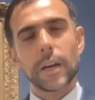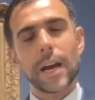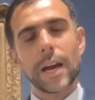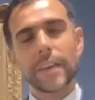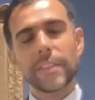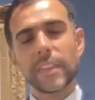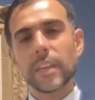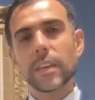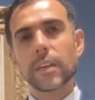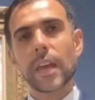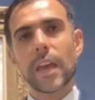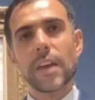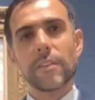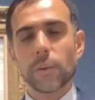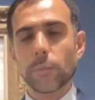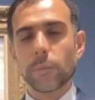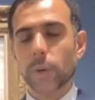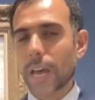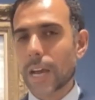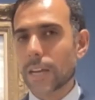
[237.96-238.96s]
I think
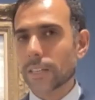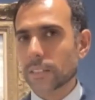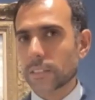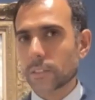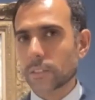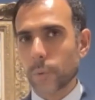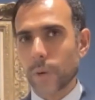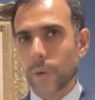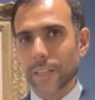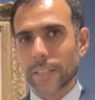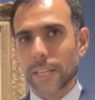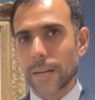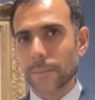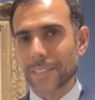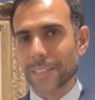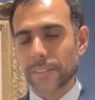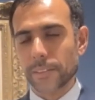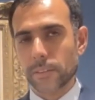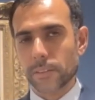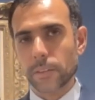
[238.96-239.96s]
everyone has to
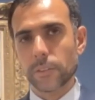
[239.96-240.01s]
adapt